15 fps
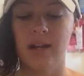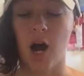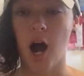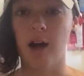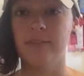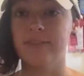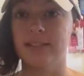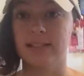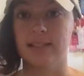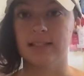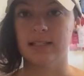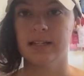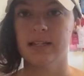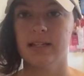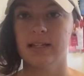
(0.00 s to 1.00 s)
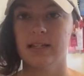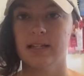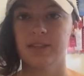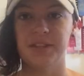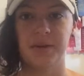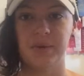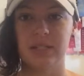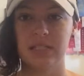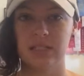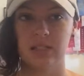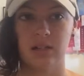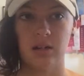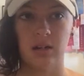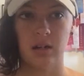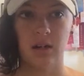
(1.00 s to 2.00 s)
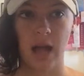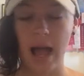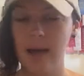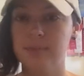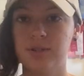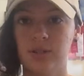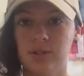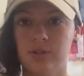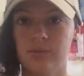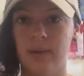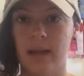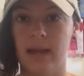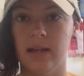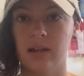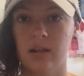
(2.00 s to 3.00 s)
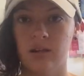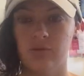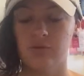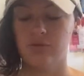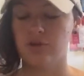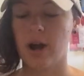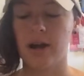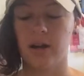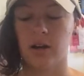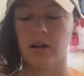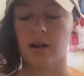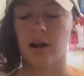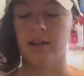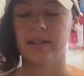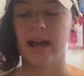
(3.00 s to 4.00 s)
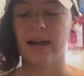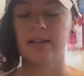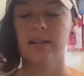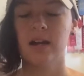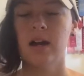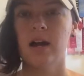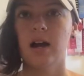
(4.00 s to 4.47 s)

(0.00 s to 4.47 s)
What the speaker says: obviously there was absolute pain right on contact.